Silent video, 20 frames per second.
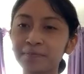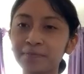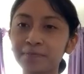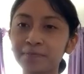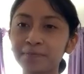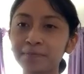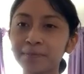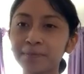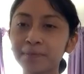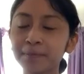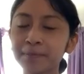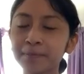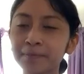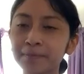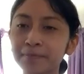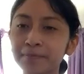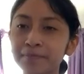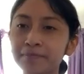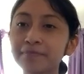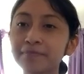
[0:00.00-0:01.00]

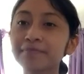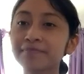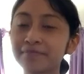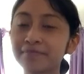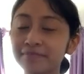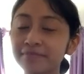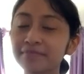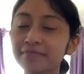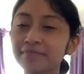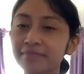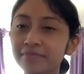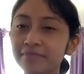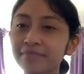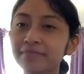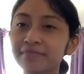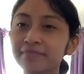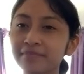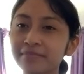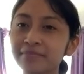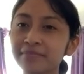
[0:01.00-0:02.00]

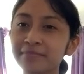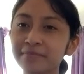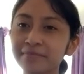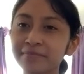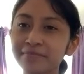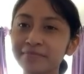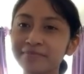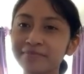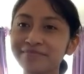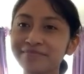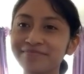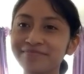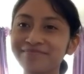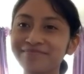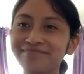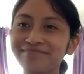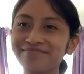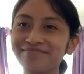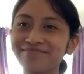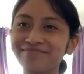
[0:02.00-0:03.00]

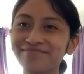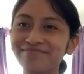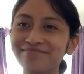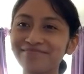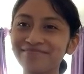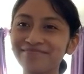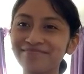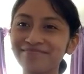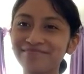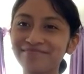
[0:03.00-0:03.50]
No words are spoken by the person on screen.